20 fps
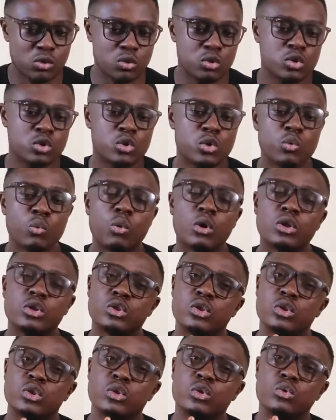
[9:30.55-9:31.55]
Do you want to
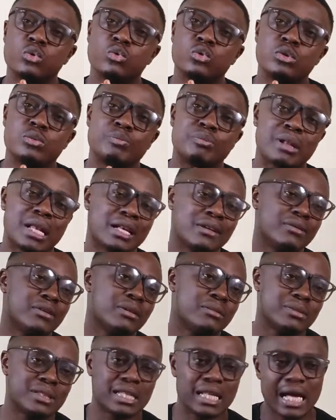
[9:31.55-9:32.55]
use
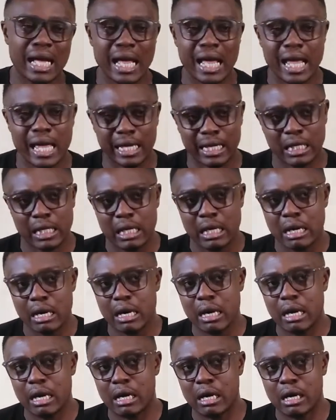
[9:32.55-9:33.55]
platforms like
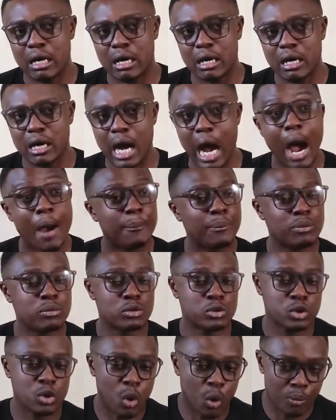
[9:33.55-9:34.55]
Apple's
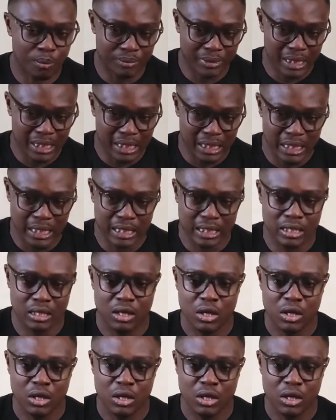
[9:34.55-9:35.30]
HomeKit,